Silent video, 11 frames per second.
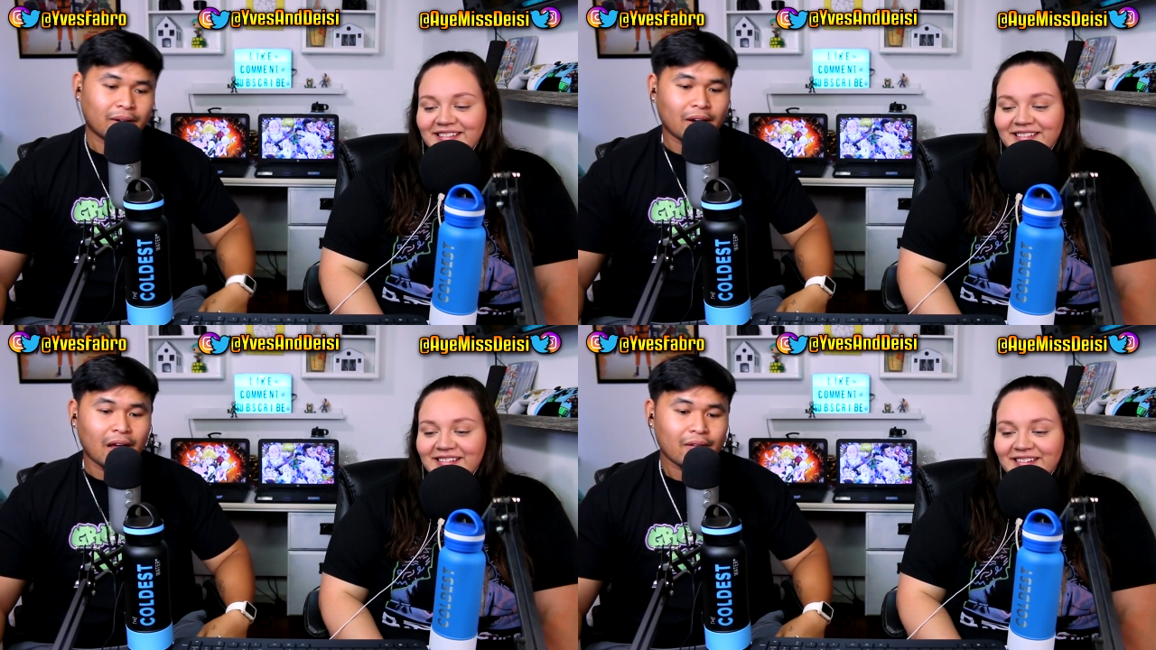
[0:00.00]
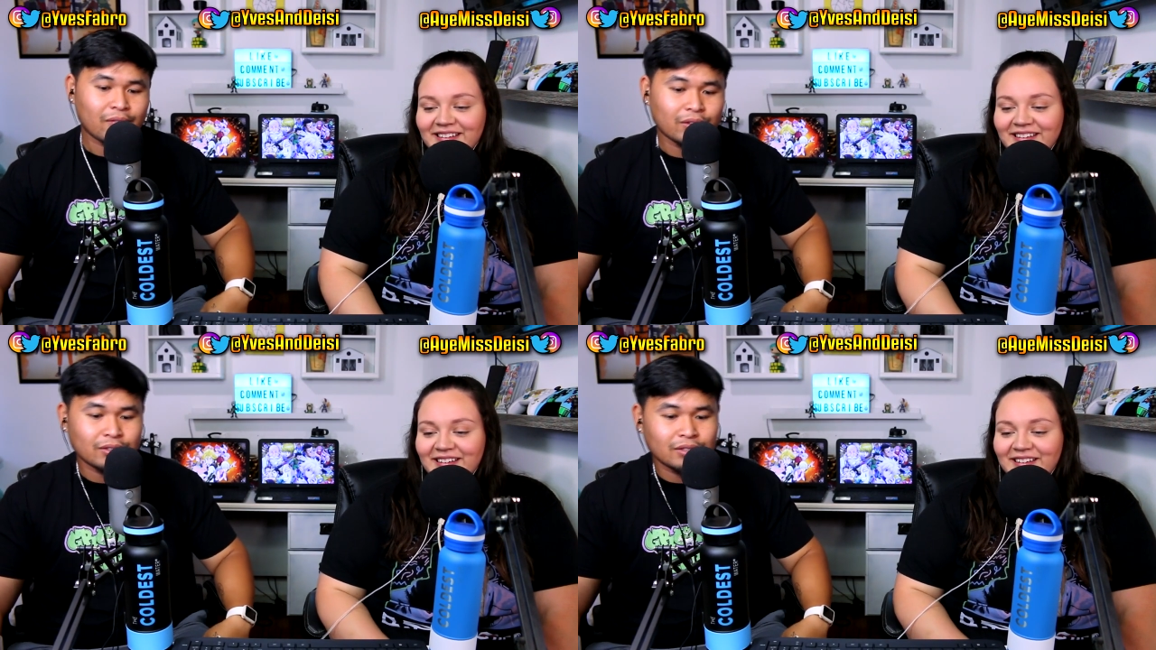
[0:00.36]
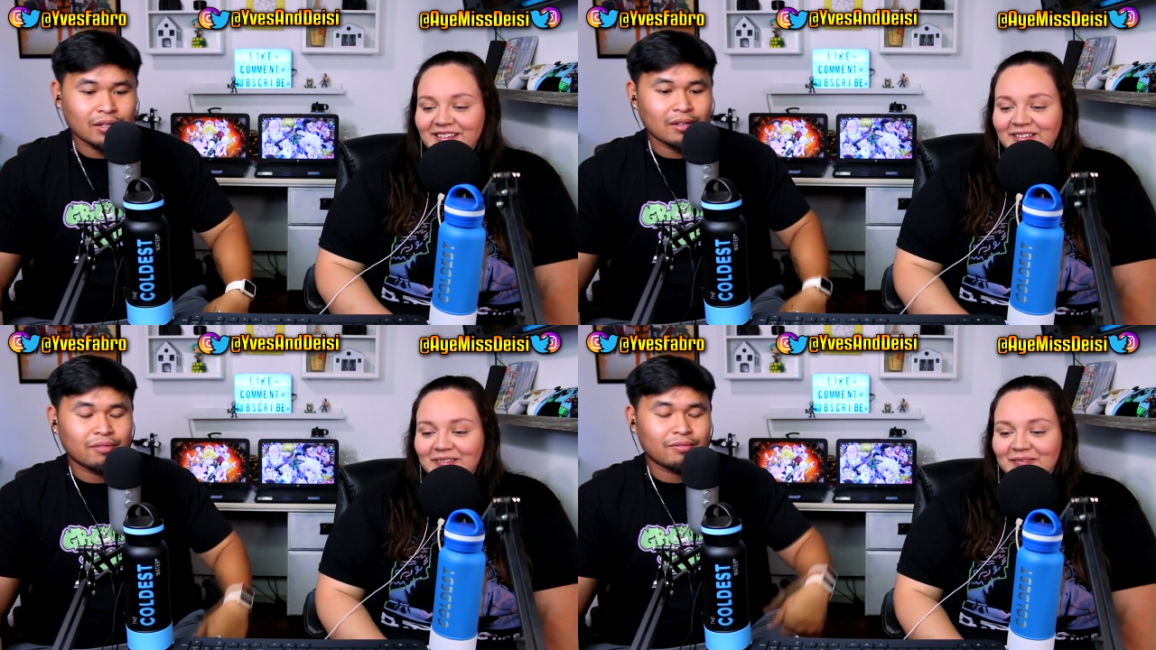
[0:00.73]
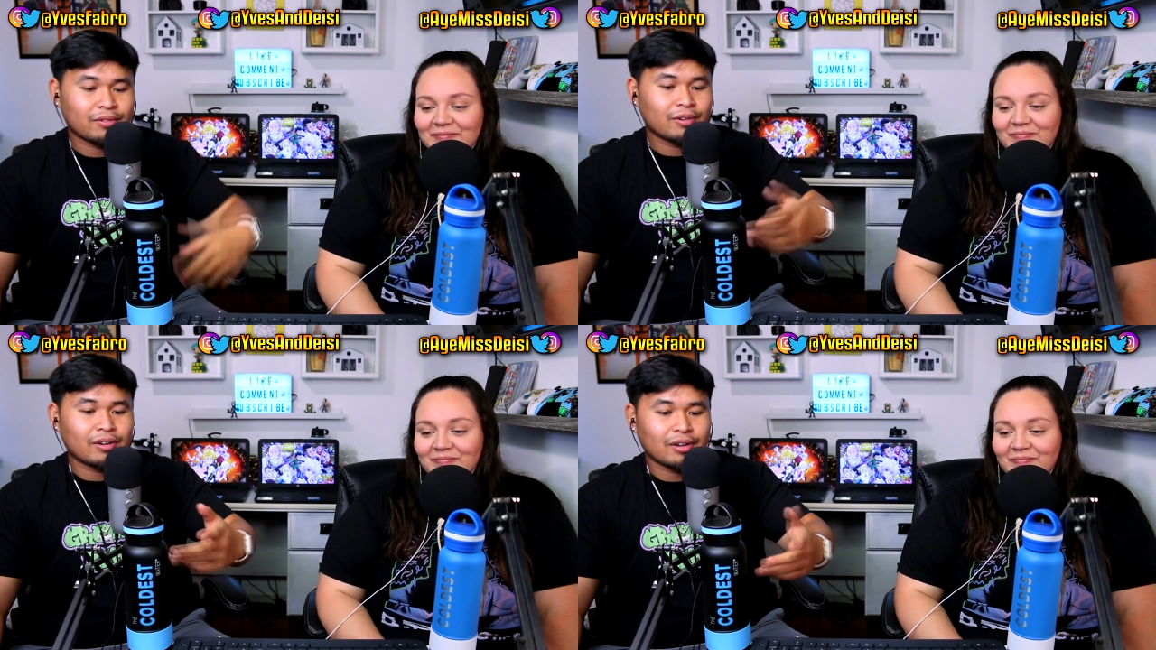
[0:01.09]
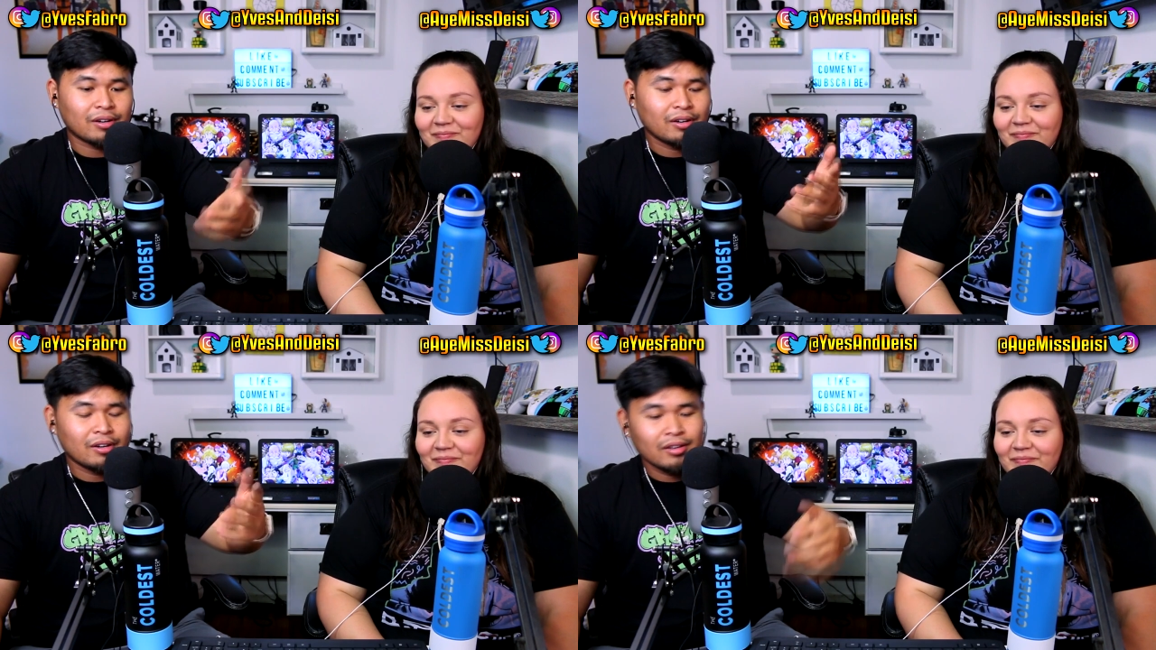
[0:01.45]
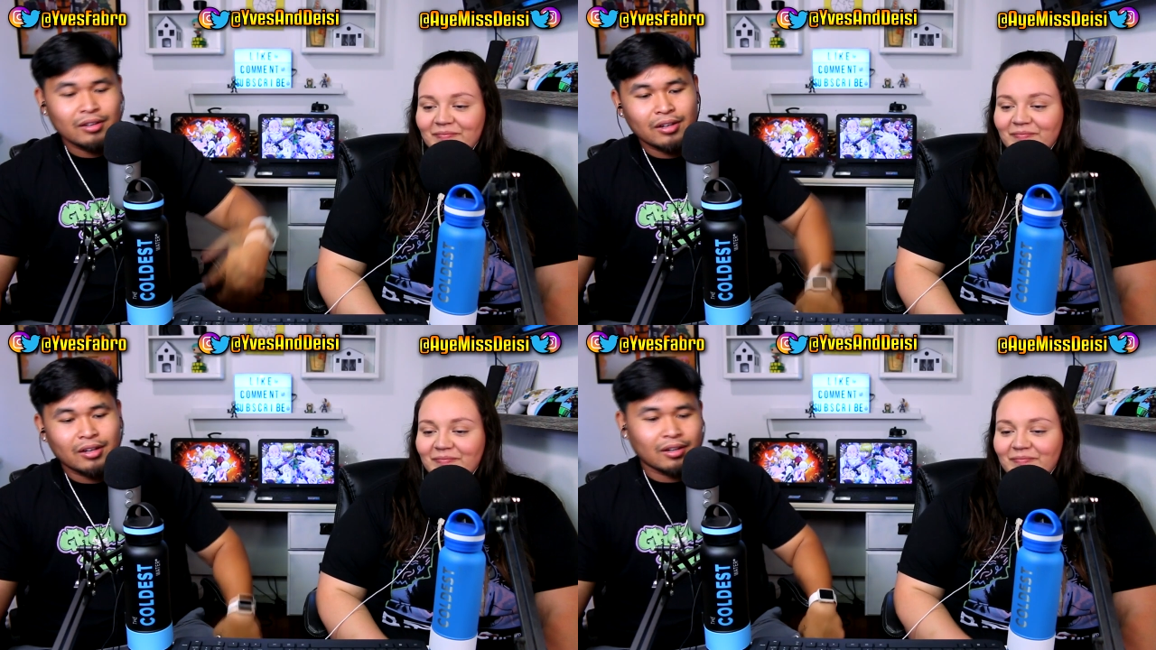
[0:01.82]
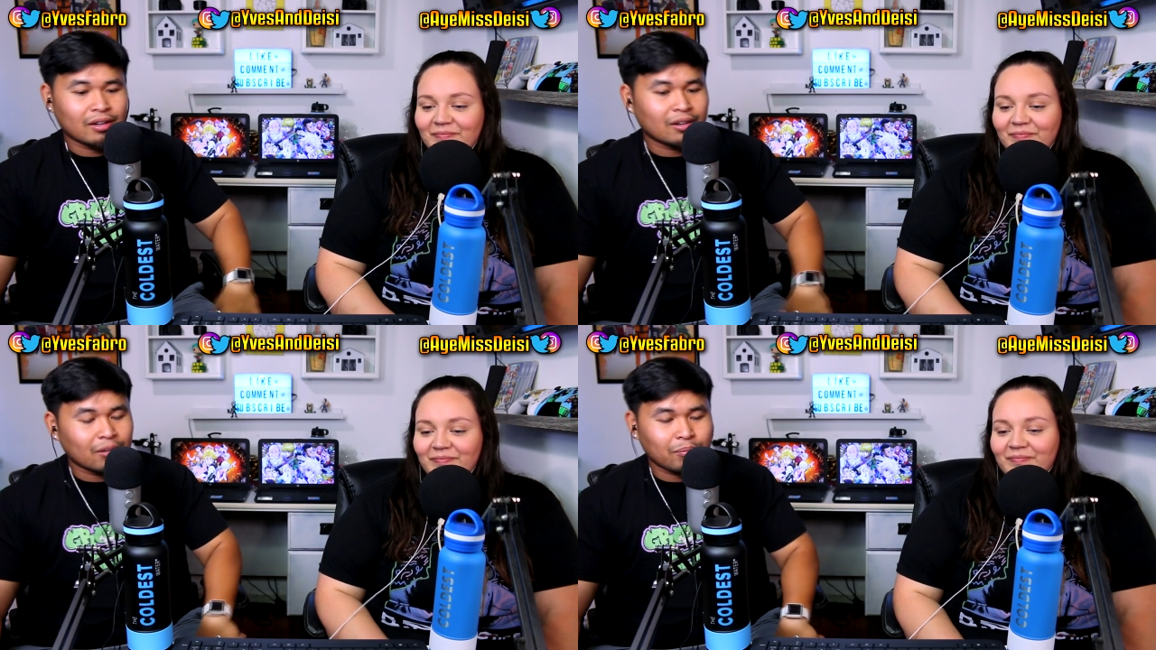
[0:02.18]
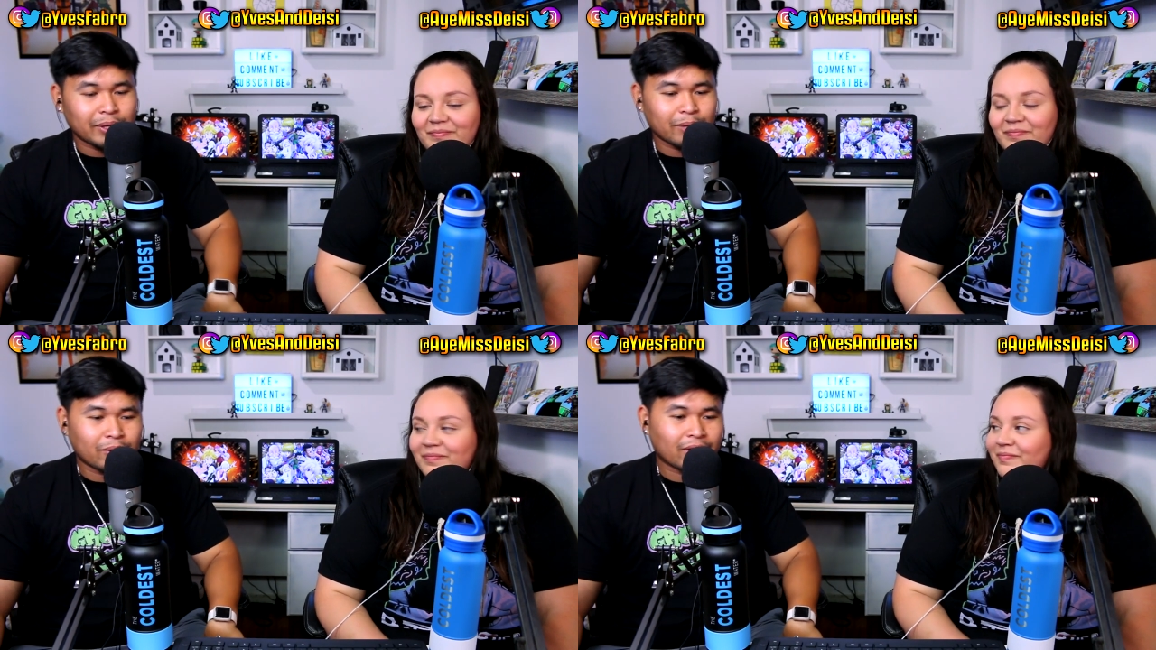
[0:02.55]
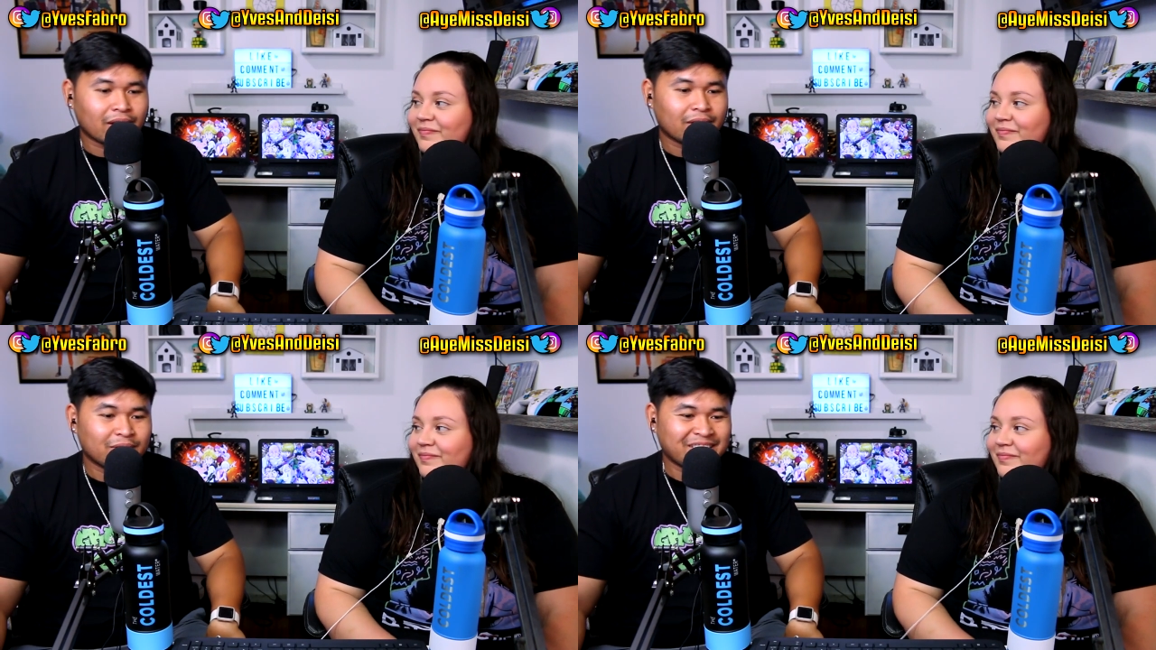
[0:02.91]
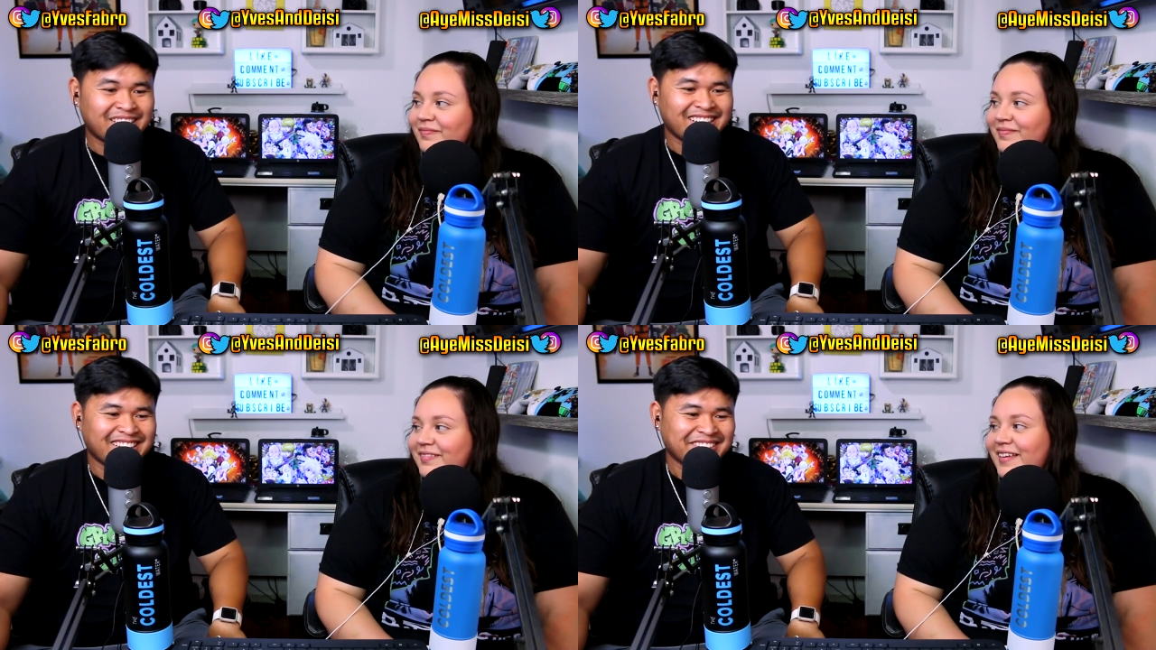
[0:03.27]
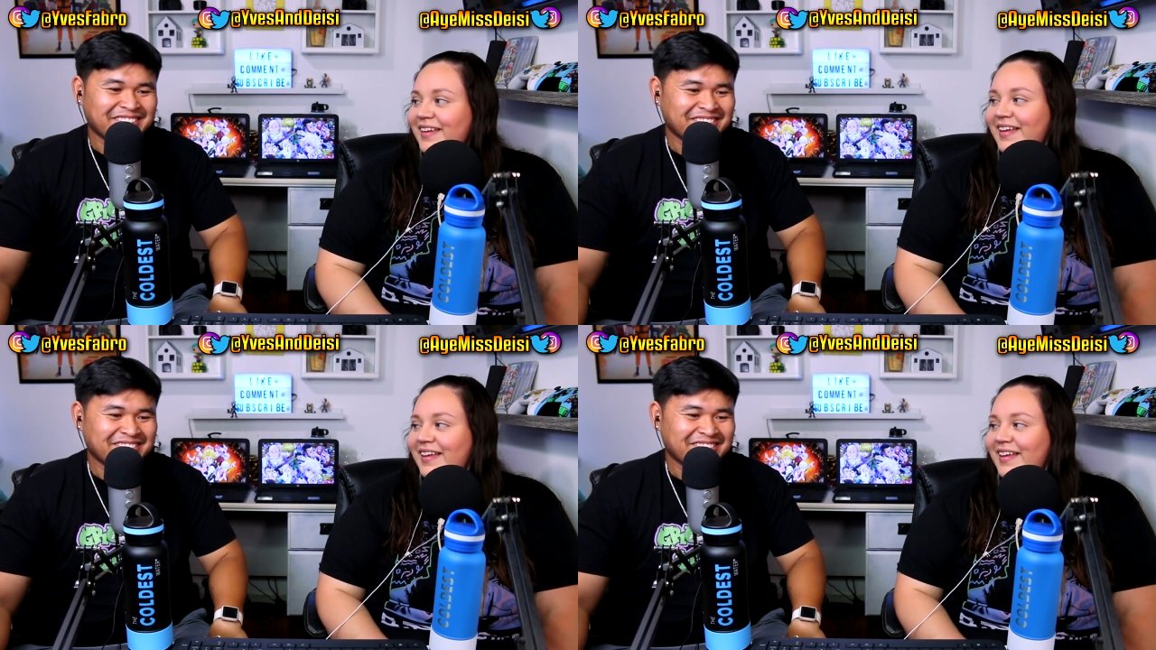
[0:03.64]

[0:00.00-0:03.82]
Speaker 1: But I've used it for uh, a pre-workout one time.